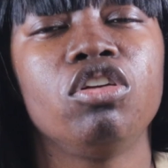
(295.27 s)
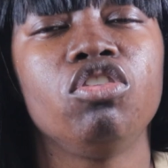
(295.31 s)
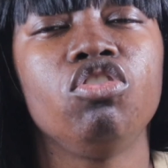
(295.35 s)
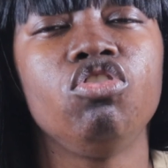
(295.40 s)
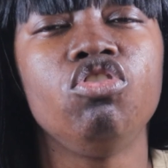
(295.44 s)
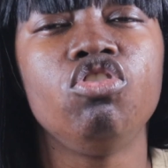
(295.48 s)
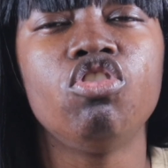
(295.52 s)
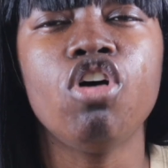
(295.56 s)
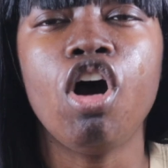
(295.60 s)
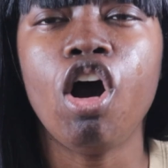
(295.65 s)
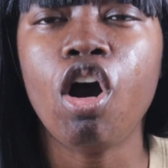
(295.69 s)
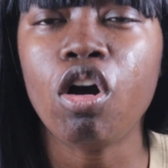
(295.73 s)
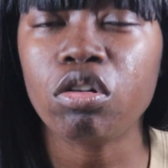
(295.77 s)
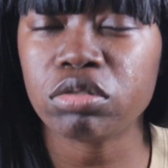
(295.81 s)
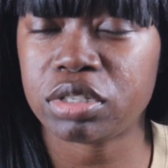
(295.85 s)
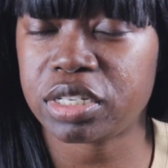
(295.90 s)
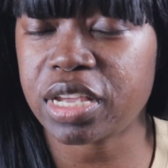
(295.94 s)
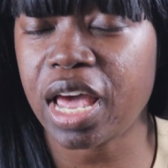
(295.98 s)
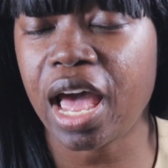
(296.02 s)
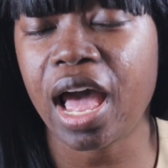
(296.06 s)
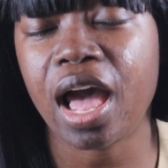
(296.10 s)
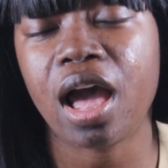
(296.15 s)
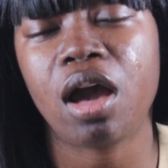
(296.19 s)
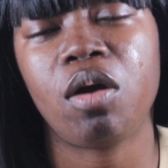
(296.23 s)
No
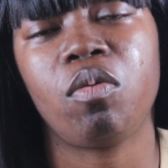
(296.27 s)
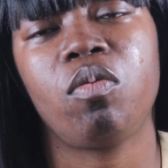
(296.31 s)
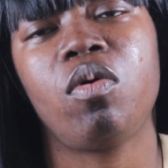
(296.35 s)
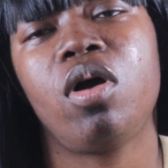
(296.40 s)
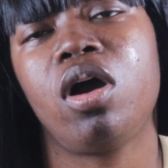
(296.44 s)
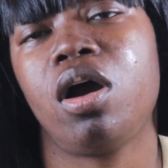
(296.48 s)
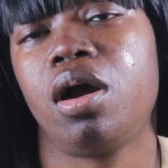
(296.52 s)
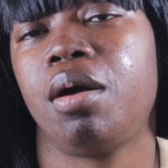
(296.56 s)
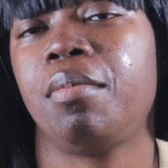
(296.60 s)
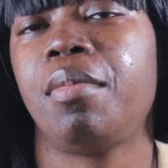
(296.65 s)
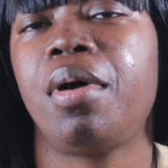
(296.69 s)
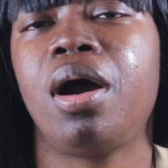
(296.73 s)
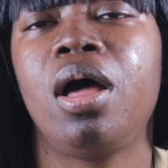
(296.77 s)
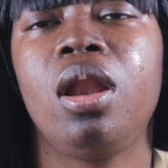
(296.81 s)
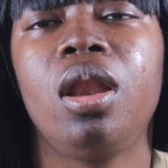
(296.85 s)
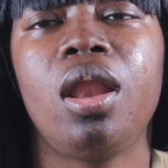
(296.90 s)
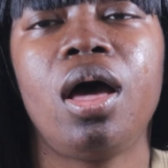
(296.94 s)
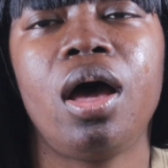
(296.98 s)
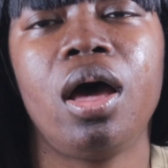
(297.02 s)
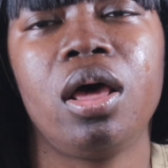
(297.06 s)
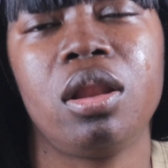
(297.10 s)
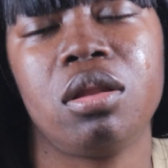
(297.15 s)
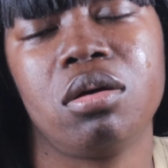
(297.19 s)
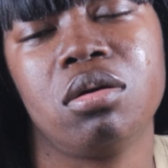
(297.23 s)
time with
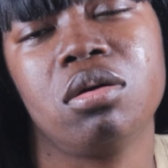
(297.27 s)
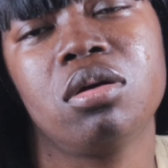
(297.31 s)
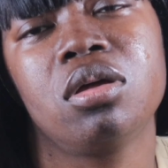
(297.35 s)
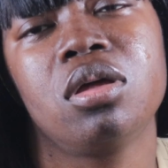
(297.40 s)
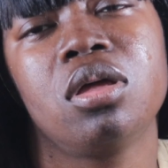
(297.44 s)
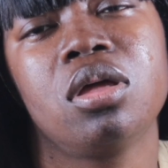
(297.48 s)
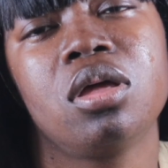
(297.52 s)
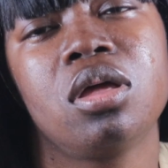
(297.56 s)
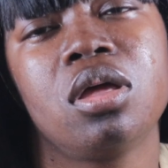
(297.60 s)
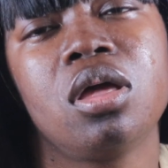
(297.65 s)
Alana.